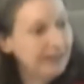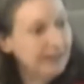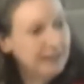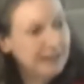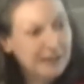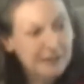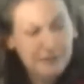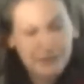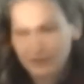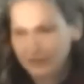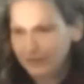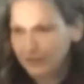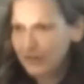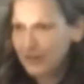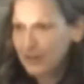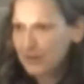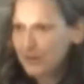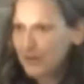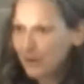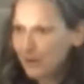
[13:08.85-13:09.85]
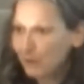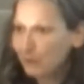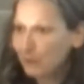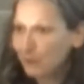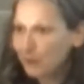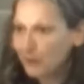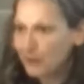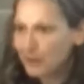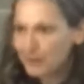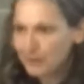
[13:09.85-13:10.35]
given the amount of
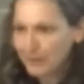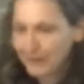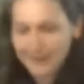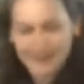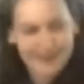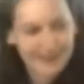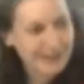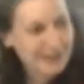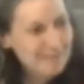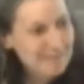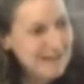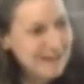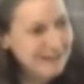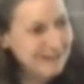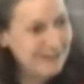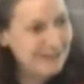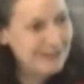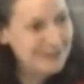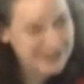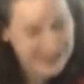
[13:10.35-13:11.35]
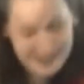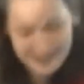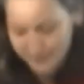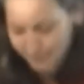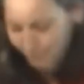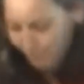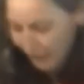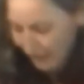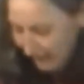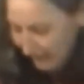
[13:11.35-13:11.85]
work that's been done on Mount Lawrence, that's
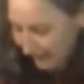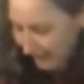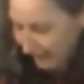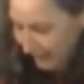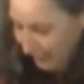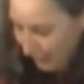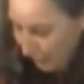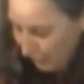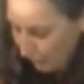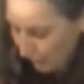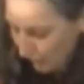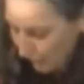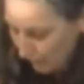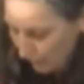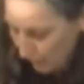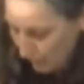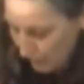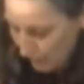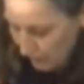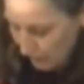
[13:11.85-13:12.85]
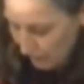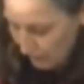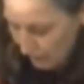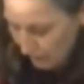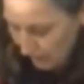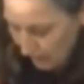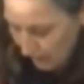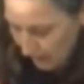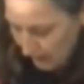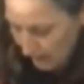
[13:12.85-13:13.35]
really great questions that we
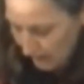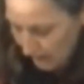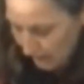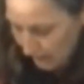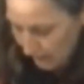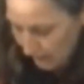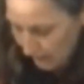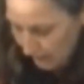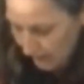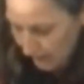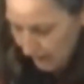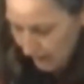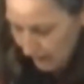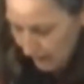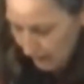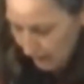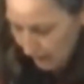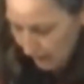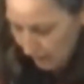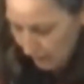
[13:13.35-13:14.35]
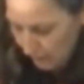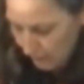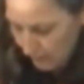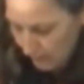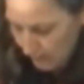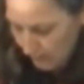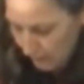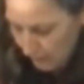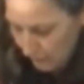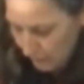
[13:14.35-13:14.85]
can ask about the Mount Lawrence
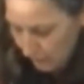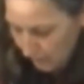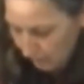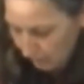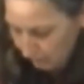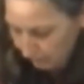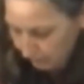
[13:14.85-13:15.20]
Cemetery.